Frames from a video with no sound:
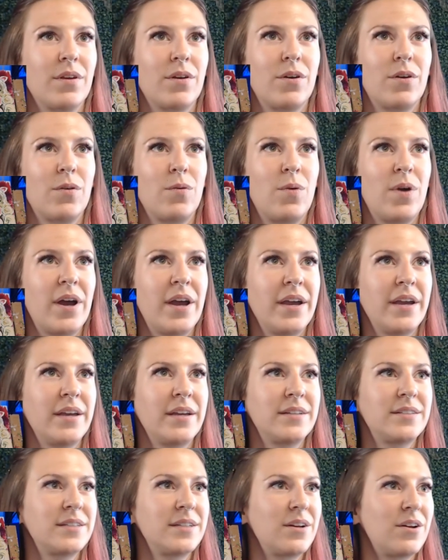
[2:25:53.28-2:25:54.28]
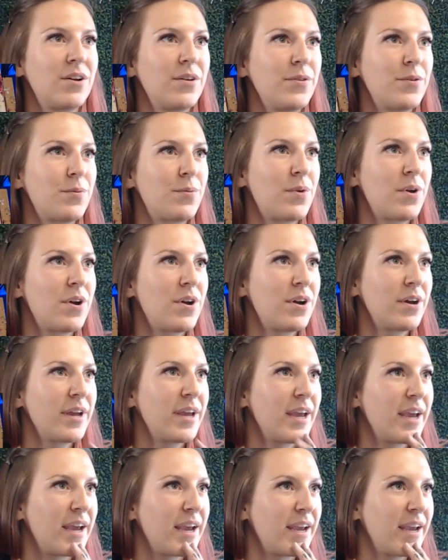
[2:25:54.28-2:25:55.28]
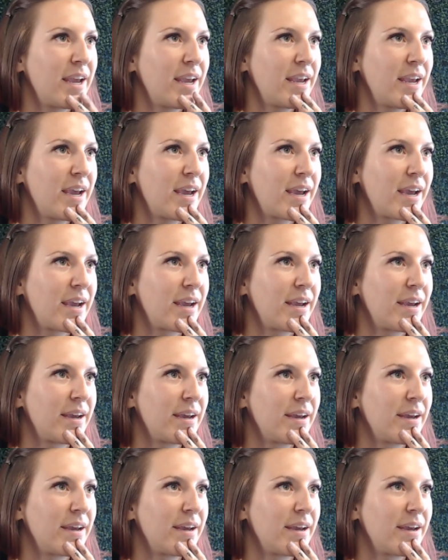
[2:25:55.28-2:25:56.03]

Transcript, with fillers: Why is it on the wrong? Hey.